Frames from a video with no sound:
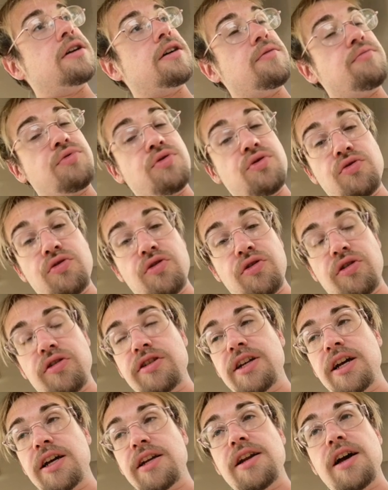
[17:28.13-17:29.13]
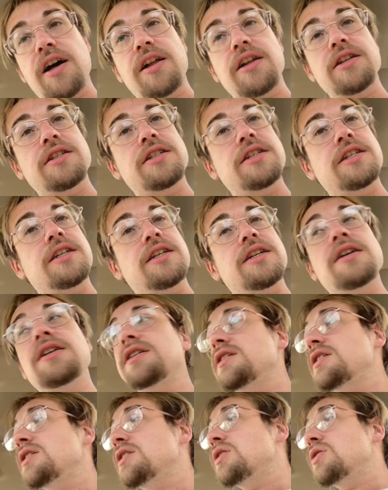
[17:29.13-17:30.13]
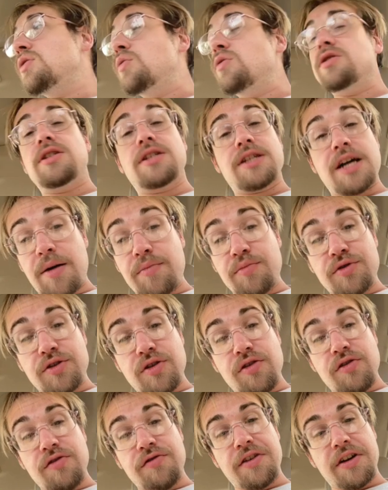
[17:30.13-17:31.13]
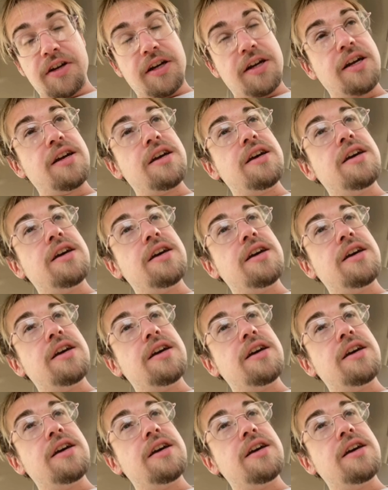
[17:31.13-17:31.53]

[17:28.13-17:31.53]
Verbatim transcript: computer technology, will stop serving